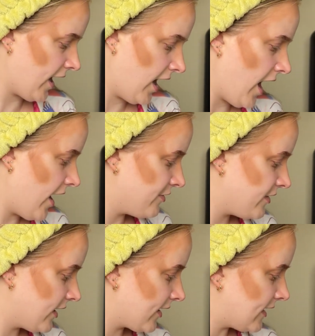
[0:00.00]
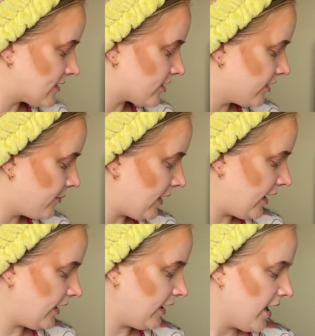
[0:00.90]
I think it's going to
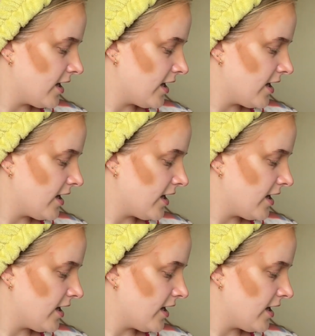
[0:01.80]
be